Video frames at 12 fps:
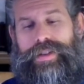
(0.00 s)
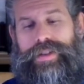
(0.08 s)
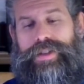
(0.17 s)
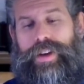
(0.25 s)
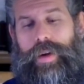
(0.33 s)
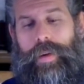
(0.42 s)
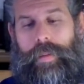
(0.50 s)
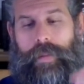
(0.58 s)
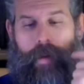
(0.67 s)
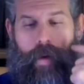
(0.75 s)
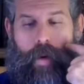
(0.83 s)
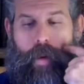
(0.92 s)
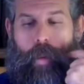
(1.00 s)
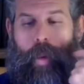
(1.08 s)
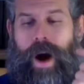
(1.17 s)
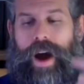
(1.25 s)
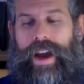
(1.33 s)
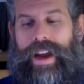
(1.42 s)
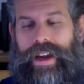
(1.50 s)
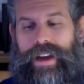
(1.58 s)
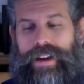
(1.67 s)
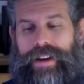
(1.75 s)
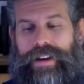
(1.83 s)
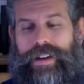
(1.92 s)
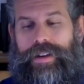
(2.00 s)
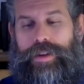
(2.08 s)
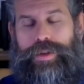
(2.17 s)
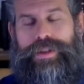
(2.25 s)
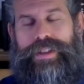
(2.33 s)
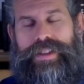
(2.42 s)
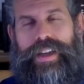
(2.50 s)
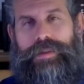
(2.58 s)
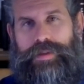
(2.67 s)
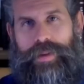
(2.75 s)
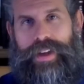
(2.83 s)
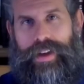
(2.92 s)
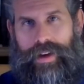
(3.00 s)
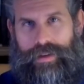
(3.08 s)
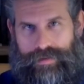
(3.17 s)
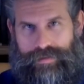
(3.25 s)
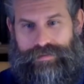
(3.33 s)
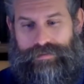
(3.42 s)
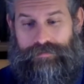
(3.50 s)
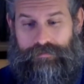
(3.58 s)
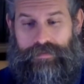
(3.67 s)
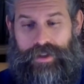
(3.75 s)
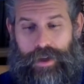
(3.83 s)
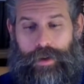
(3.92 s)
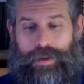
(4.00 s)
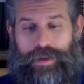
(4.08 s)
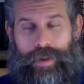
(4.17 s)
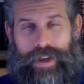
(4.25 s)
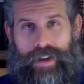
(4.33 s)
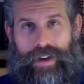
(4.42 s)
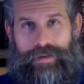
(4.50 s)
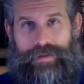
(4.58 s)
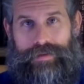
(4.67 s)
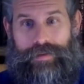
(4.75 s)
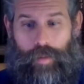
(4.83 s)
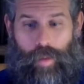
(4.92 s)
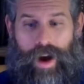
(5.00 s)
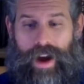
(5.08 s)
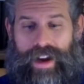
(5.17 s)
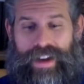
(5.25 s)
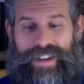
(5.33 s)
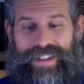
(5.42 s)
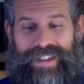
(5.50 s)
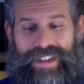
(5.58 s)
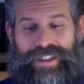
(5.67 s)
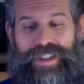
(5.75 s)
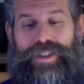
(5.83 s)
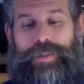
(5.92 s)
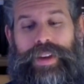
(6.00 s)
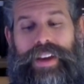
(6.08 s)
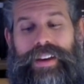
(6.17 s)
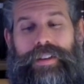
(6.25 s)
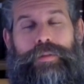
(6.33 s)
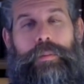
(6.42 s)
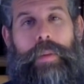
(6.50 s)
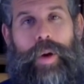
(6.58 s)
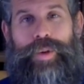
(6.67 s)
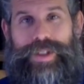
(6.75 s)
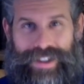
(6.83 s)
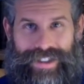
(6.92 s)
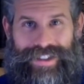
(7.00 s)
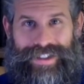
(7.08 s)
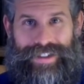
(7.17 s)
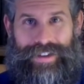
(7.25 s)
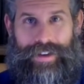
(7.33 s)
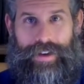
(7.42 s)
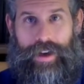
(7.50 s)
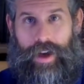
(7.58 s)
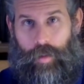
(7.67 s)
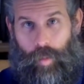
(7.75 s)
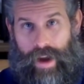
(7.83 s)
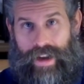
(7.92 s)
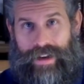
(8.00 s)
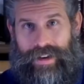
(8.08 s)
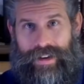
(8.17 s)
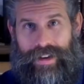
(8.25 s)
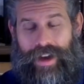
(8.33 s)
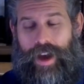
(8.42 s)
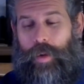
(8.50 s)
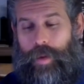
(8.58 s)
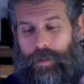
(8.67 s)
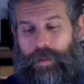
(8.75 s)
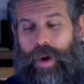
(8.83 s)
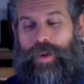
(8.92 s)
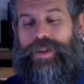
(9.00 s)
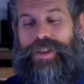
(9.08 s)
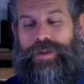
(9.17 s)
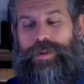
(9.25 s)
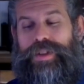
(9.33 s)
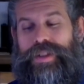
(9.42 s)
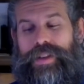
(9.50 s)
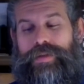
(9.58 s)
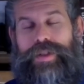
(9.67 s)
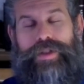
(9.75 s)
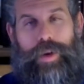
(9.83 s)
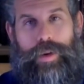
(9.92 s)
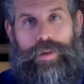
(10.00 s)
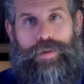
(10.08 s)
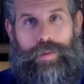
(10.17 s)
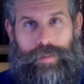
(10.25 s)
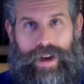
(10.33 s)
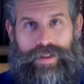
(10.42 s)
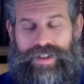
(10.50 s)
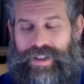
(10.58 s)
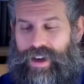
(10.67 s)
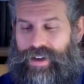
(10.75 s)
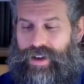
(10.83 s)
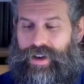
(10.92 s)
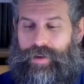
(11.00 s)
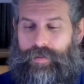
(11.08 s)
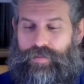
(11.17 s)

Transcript: So why? Who is this psalm speaking of? You know who it's speaking of? Why? It's actually speaking of Moses. And when? When Moses received the Torah from Mount Sinai.